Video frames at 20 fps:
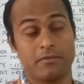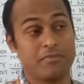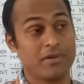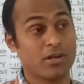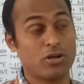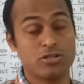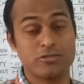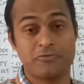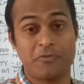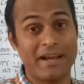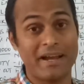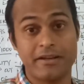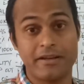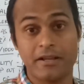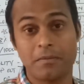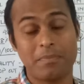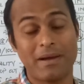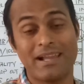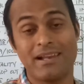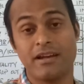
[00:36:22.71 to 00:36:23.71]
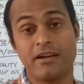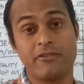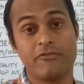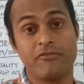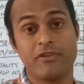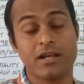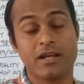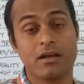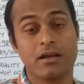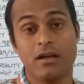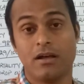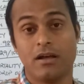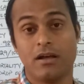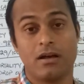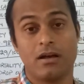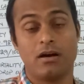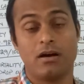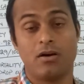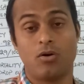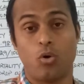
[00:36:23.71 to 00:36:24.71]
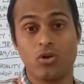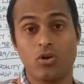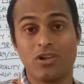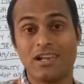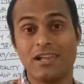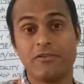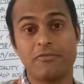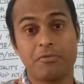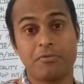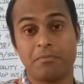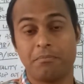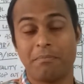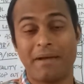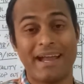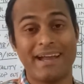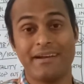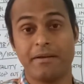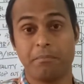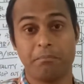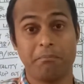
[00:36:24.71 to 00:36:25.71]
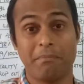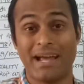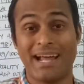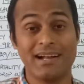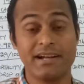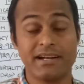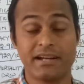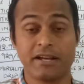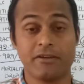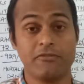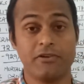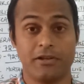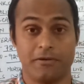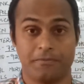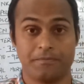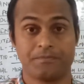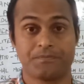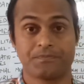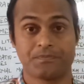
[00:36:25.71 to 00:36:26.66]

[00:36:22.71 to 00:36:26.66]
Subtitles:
because fighter pilot being only male driven.